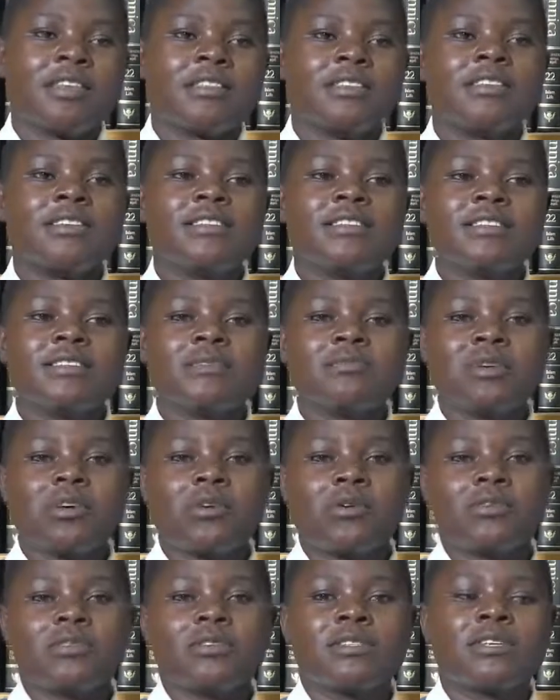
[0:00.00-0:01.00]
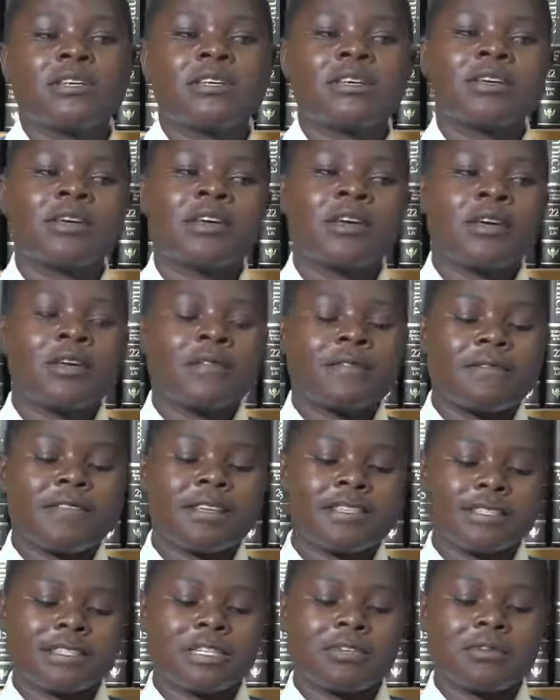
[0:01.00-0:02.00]
This is because the
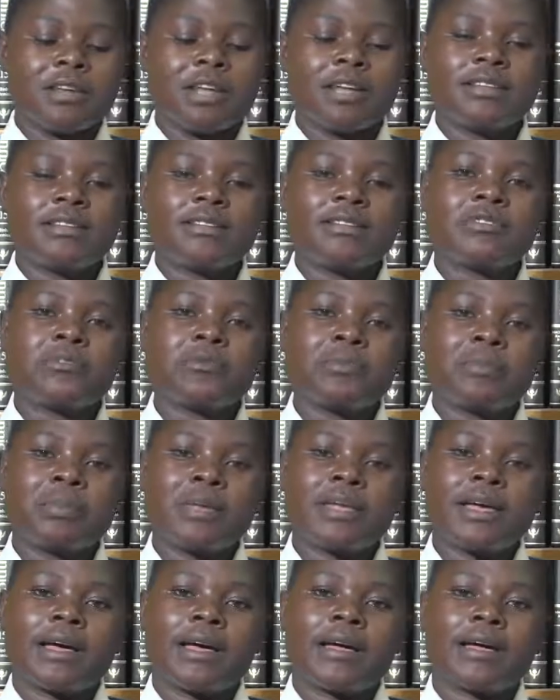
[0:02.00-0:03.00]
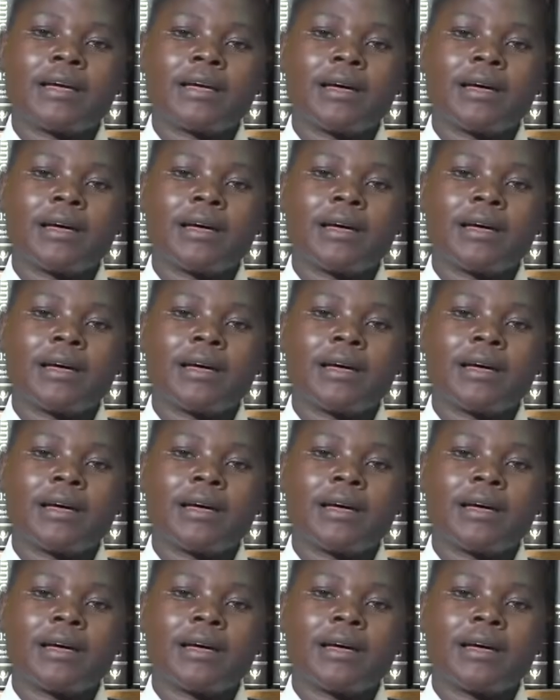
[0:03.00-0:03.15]
students to peer